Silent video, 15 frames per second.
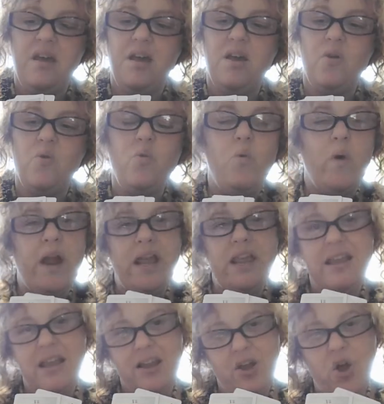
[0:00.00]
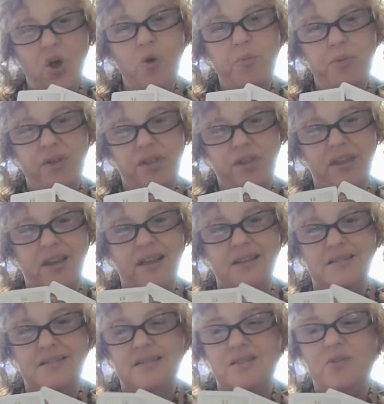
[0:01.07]
way they cope with
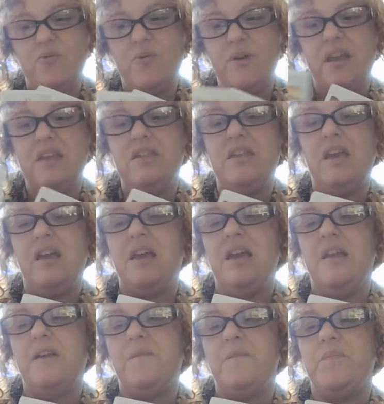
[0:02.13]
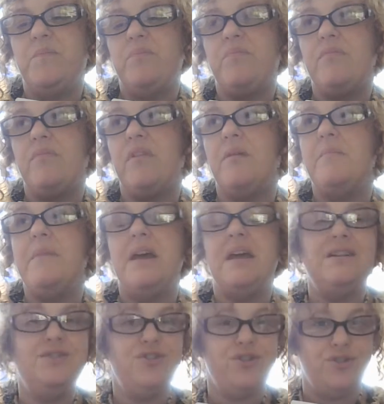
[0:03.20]
things, the way they
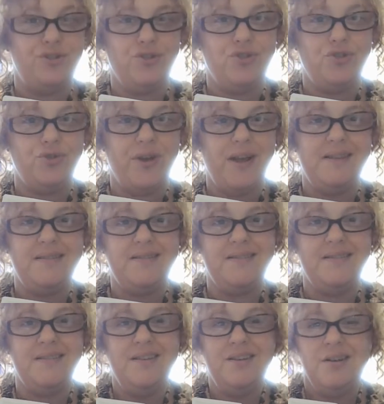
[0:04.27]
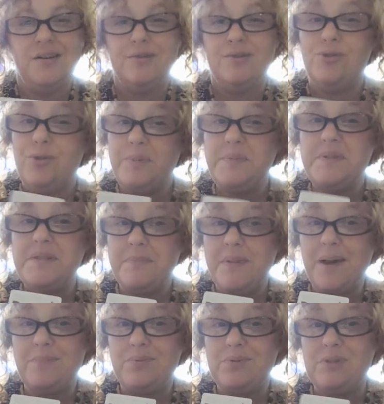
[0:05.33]
manage their stress, trips them
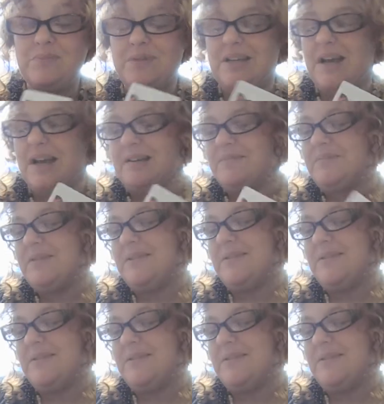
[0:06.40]
up sometimes.